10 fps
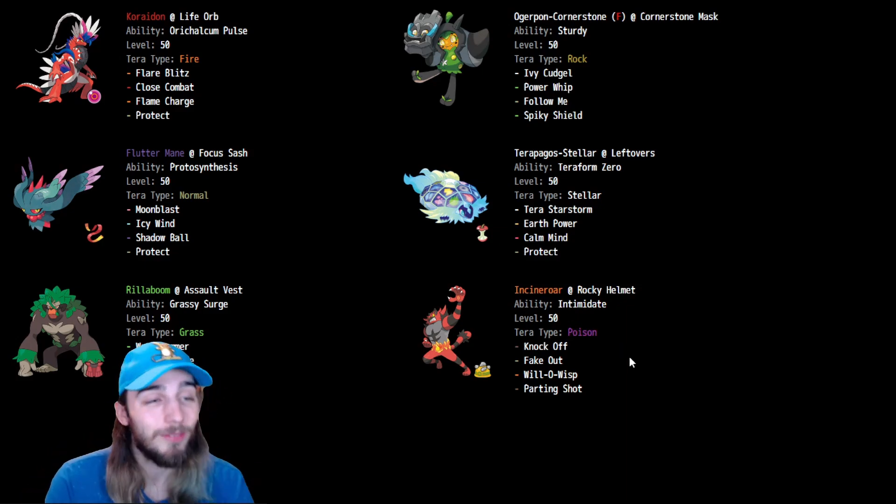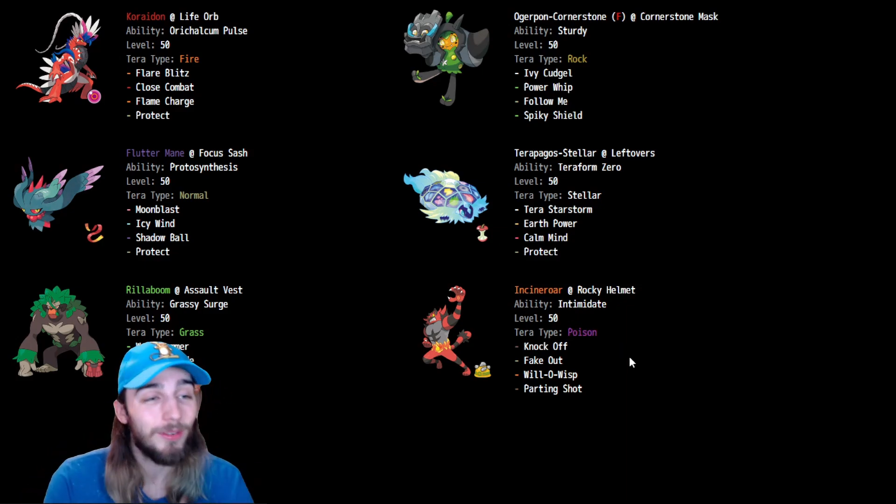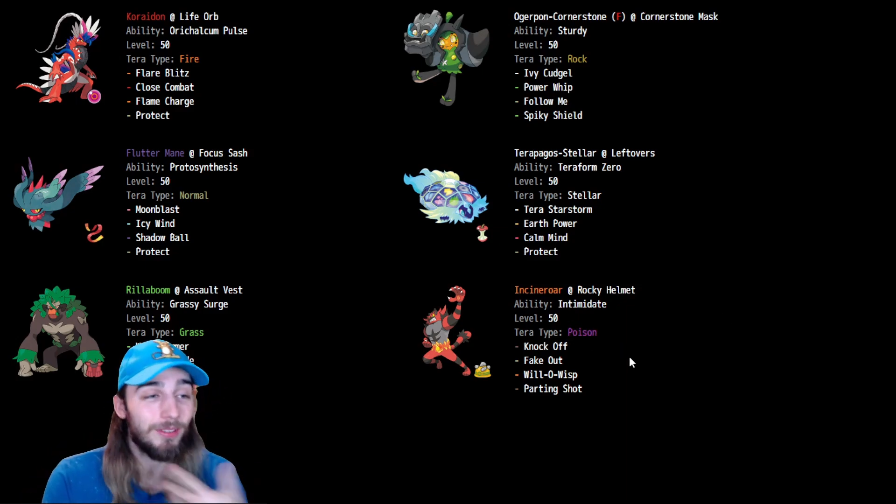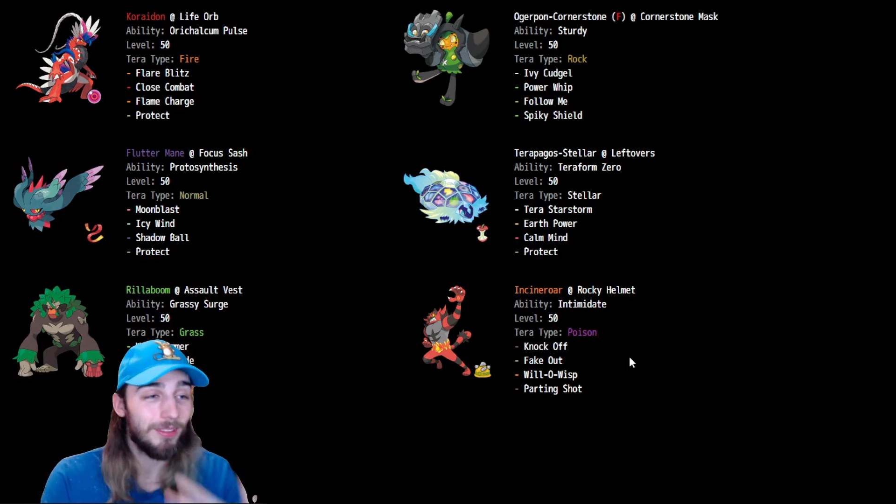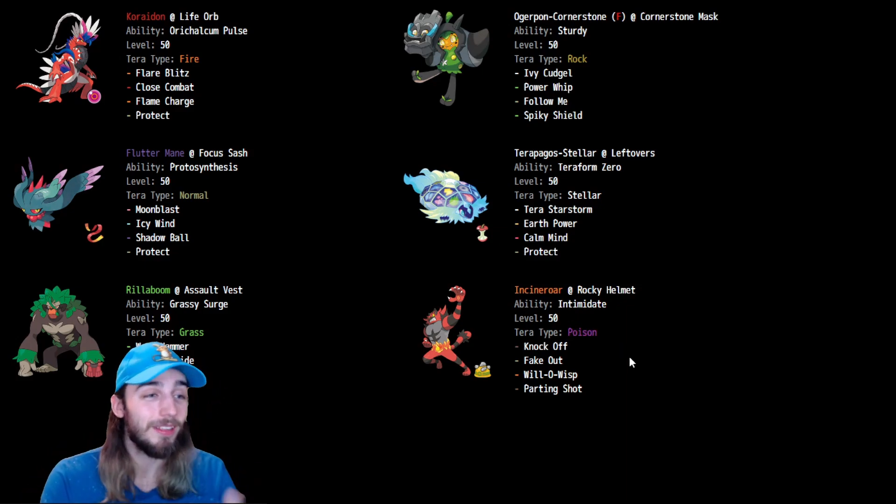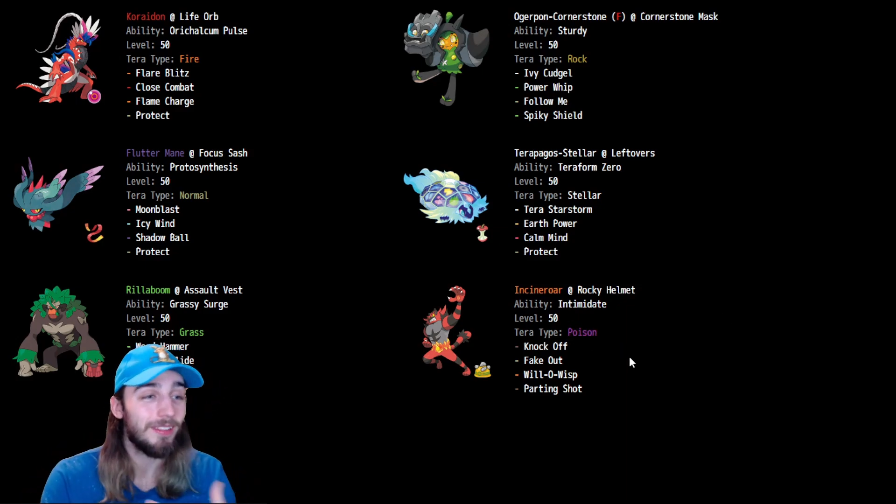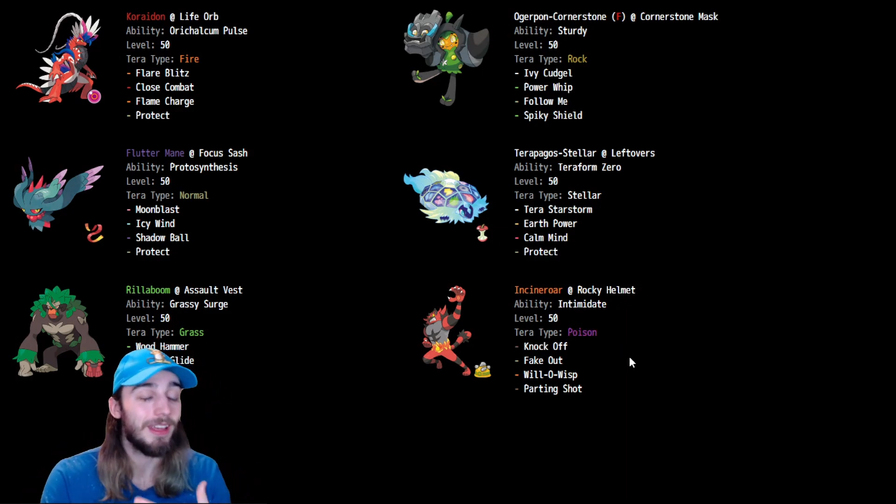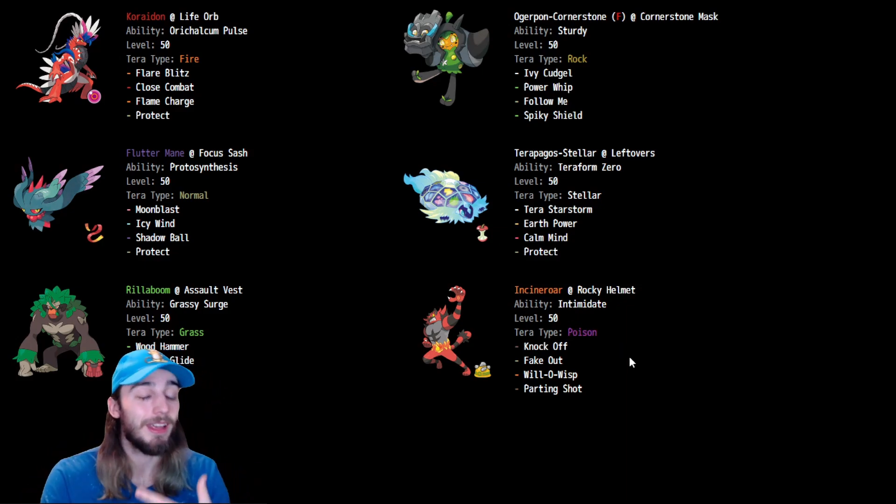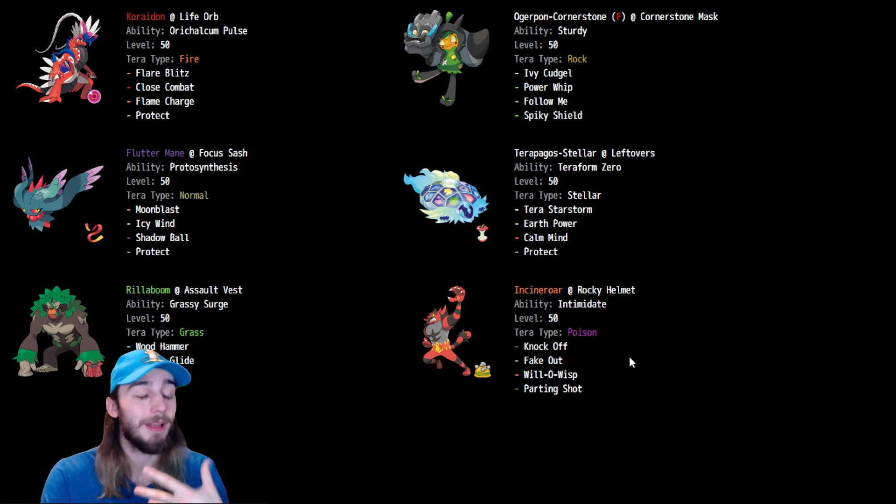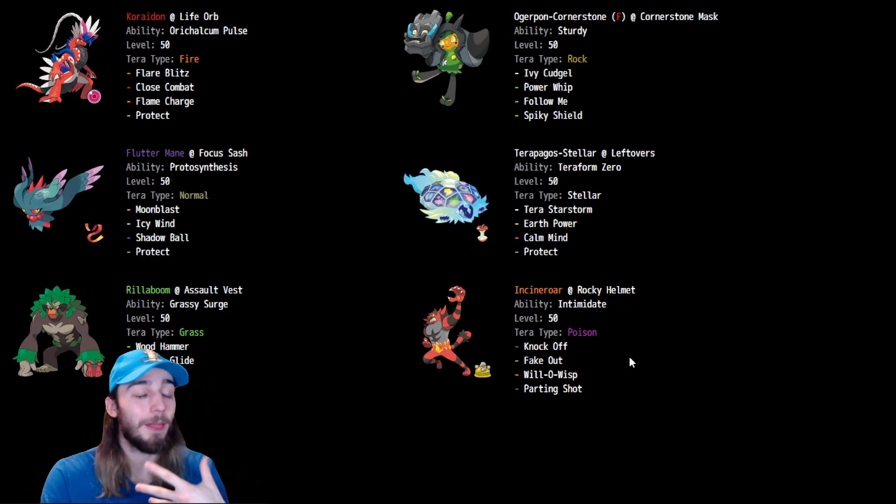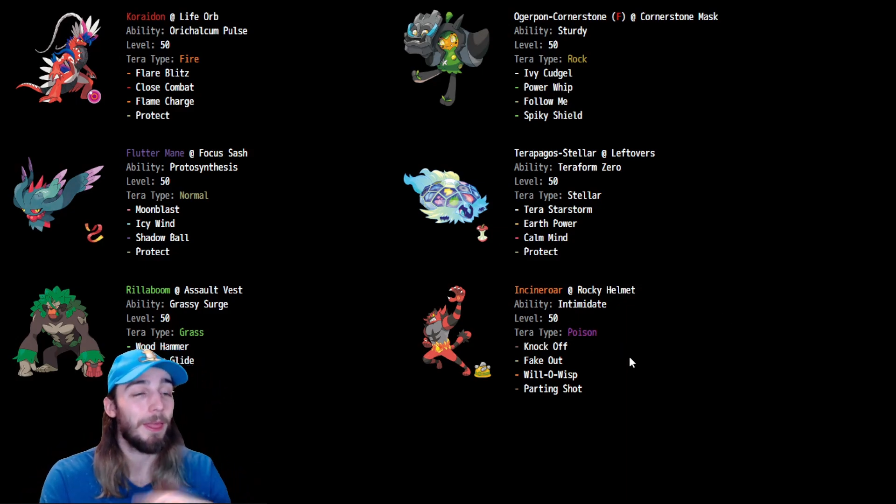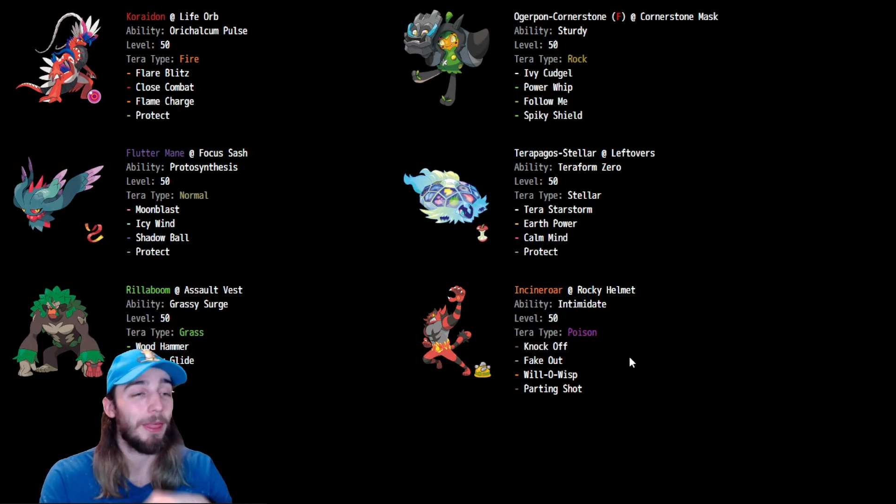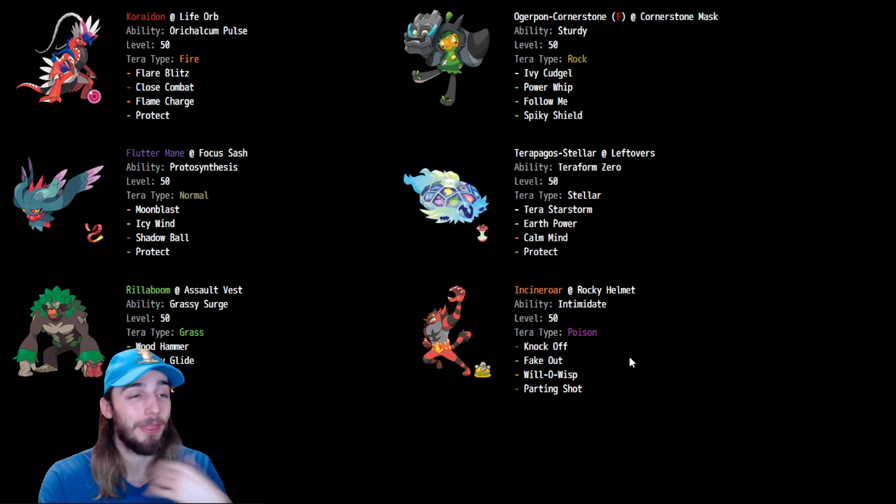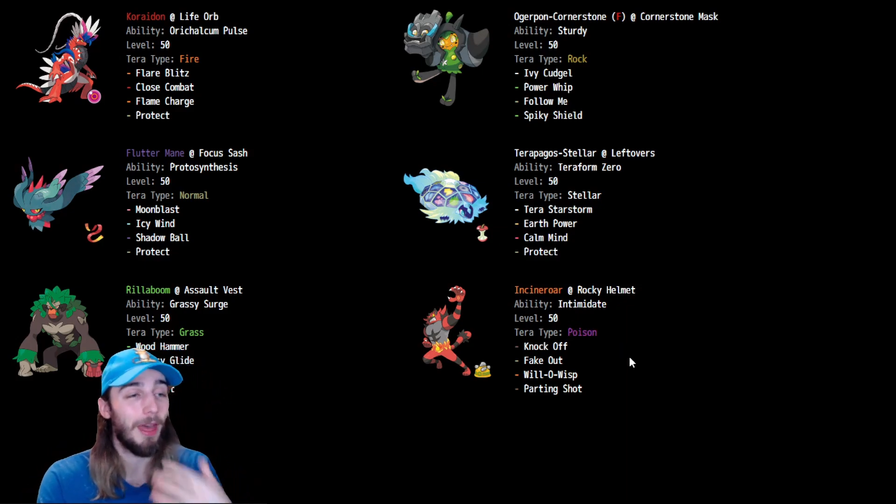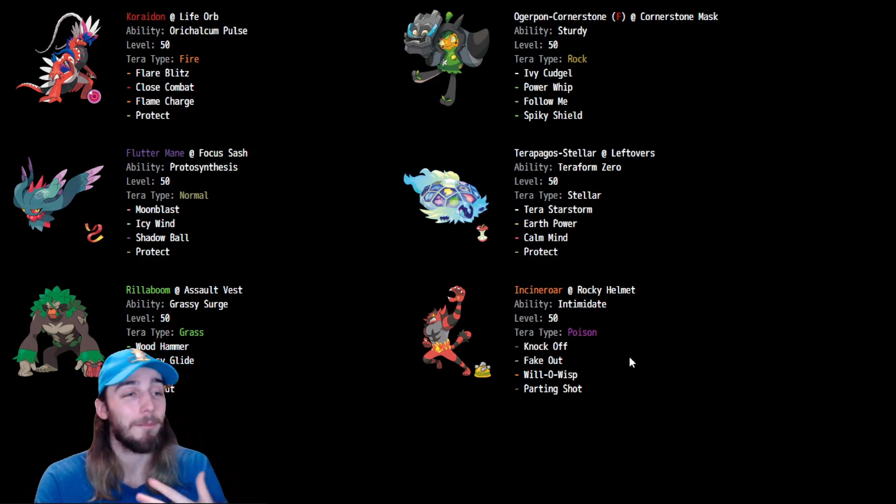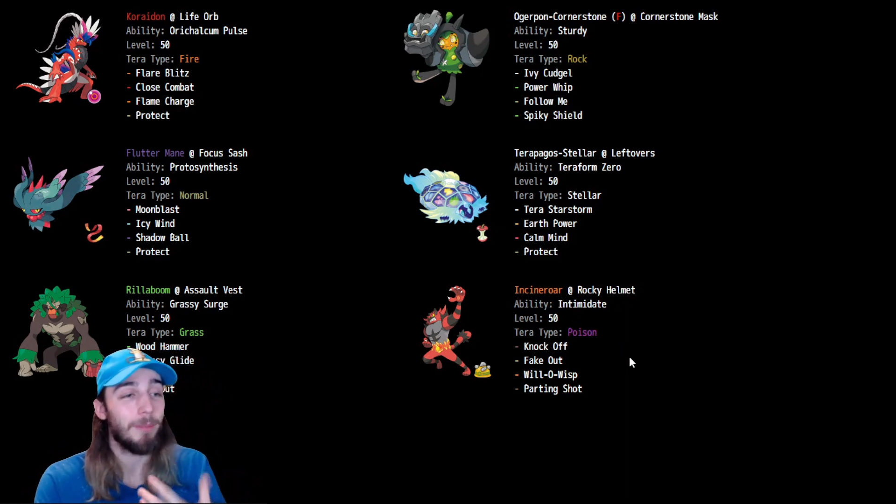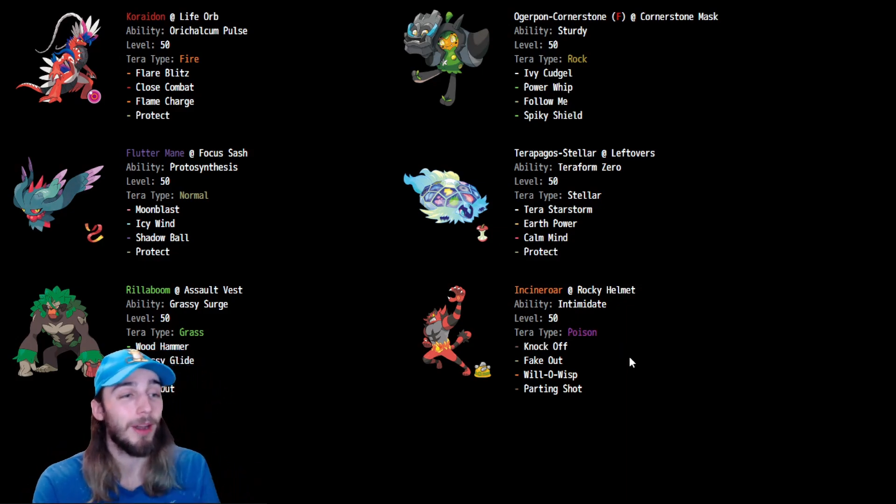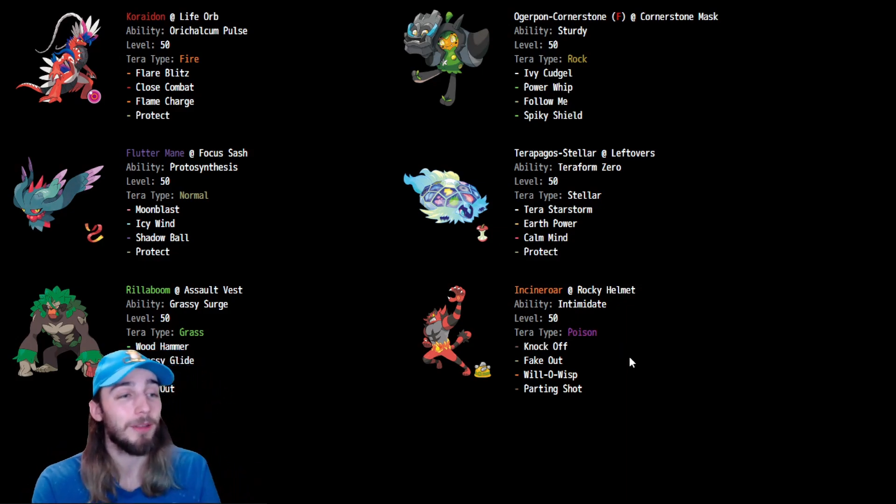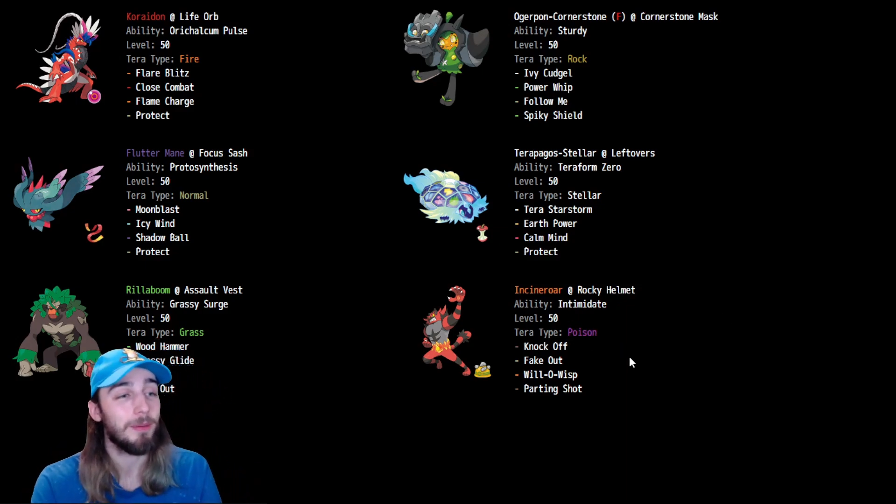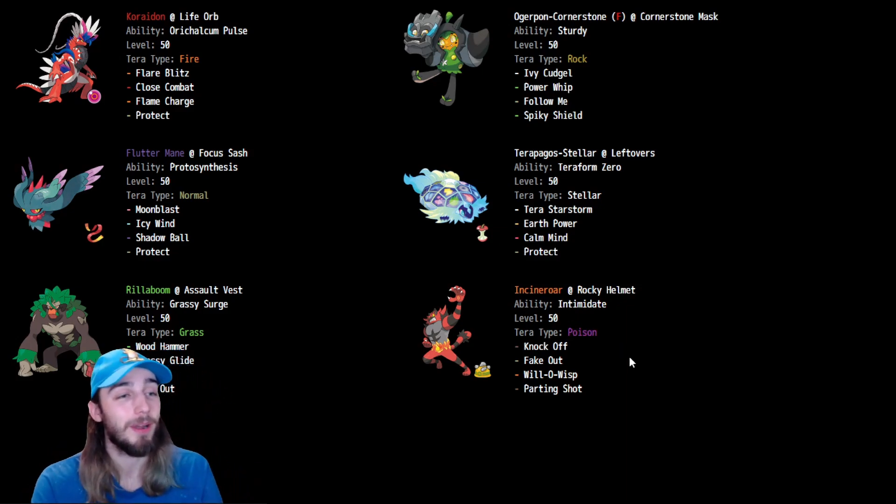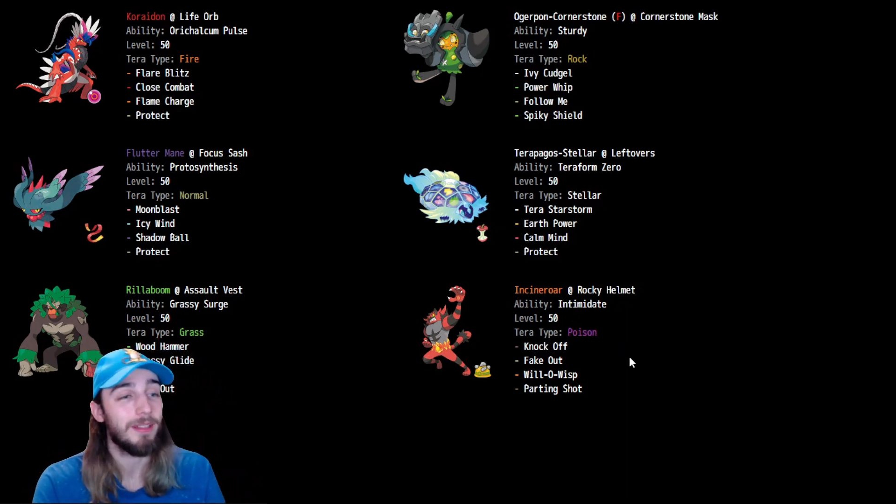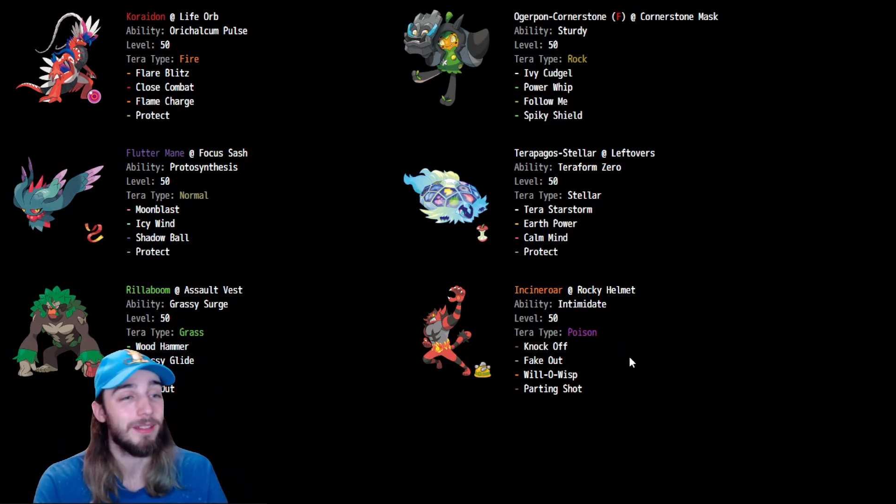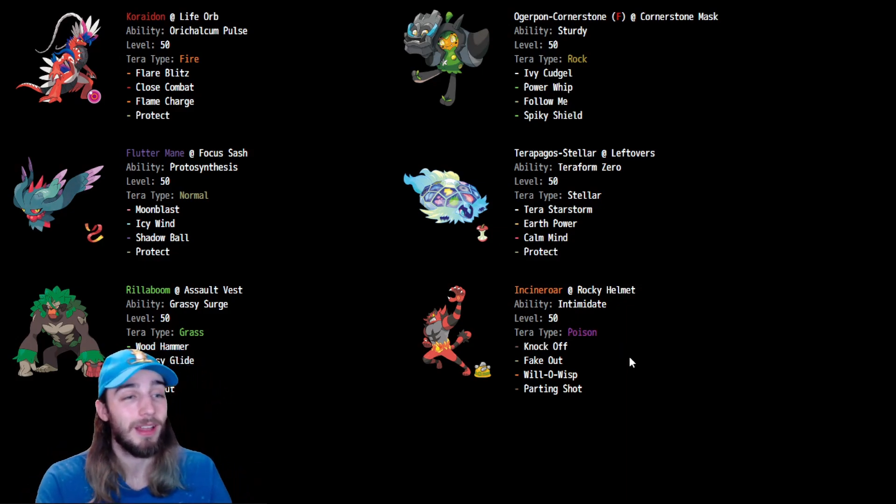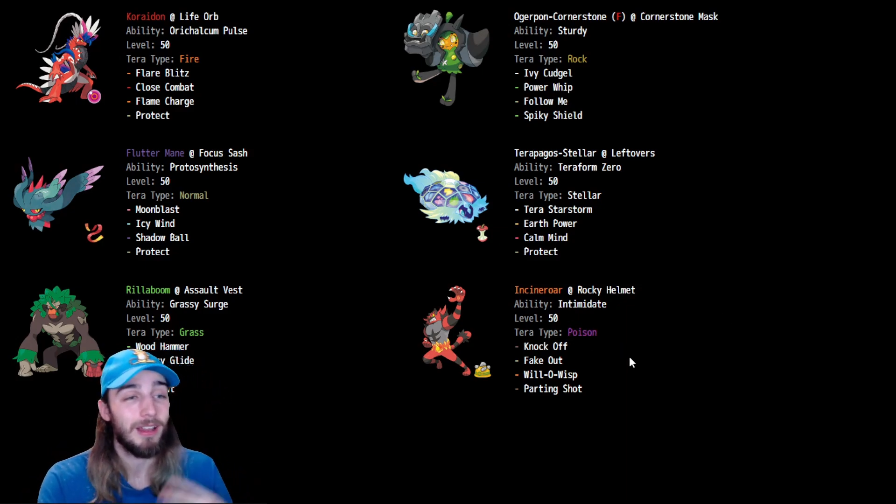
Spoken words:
resisting that body press.